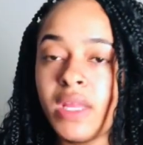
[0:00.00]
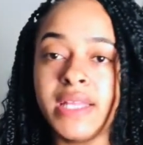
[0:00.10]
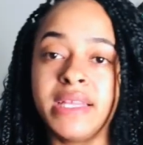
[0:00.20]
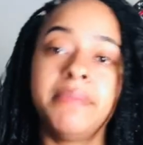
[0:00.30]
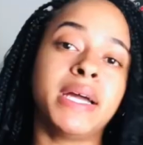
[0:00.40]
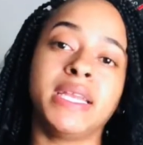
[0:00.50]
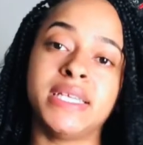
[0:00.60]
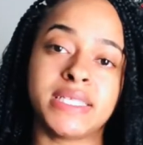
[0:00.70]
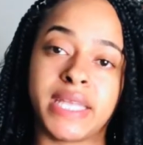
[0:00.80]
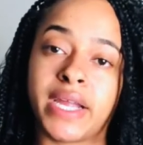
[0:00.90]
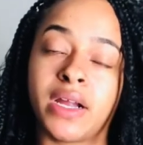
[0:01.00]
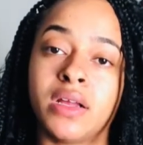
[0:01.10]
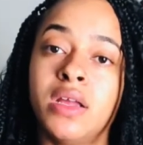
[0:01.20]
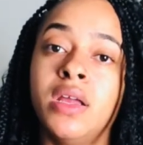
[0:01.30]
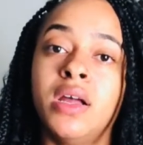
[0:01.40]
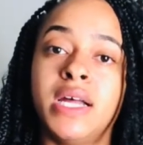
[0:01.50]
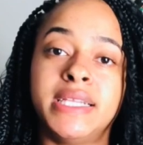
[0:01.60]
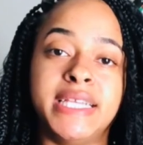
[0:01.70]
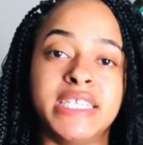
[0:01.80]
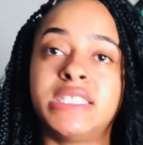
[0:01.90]
the money is there.
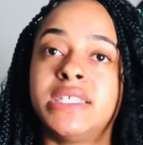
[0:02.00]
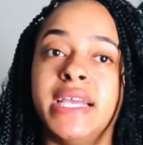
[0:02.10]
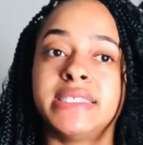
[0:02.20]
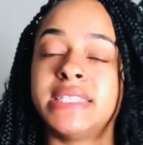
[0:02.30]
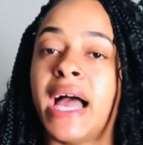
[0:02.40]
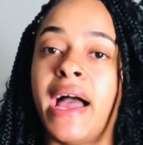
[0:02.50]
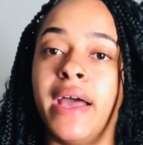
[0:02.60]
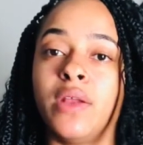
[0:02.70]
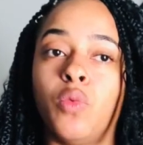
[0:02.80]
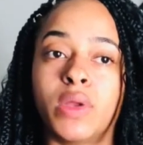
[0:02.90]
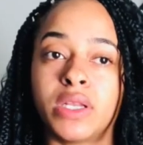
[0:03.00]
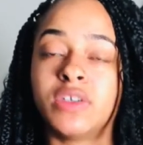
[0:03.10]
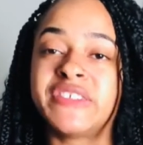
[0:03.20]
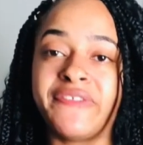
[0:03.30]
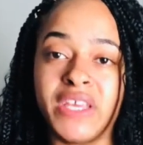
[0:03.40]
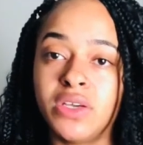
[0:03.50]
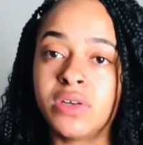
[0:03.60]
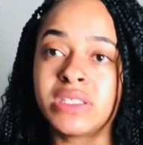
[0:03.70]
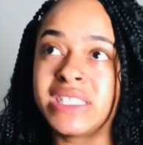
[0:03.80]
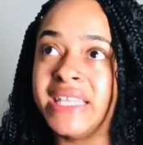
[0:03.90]
This is not one of those
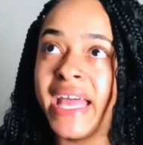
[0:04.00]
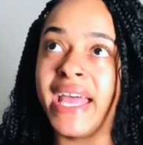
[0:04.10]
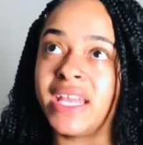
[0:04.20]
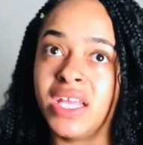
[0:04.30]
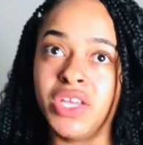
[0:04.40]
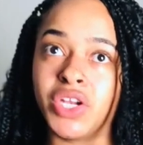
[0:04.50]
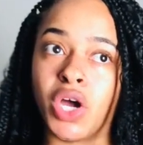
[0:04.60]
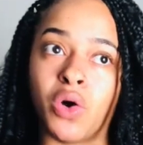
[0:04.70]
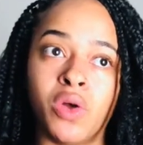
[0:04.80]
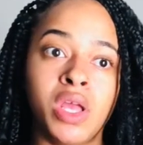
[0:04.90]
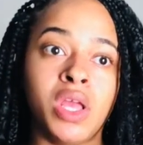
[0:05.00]
fields that, you know,